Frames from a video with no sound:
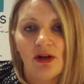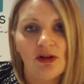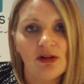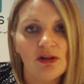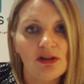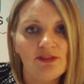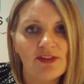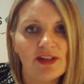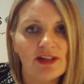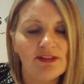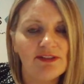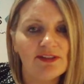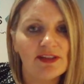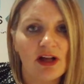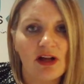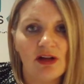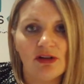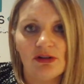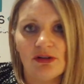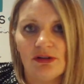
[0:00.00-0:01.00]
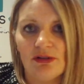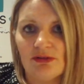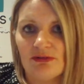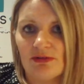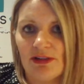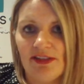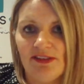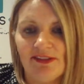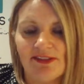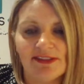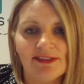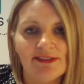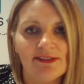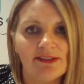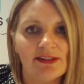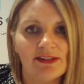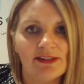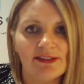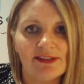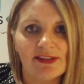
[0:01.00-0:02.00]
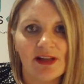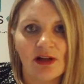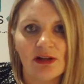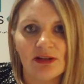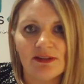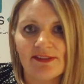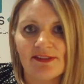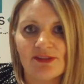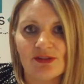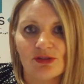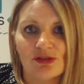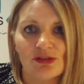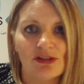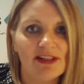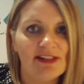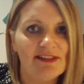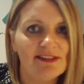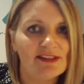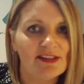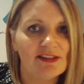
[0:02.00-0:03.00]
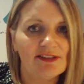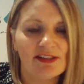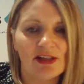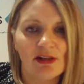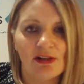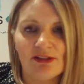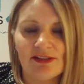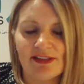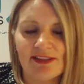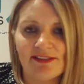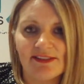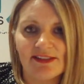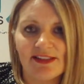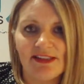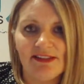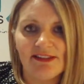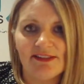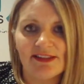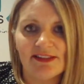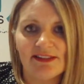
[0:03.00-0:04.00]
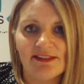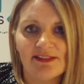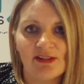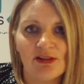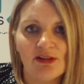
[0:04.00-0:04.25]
all of those old reasons, those old stories, those old excuses,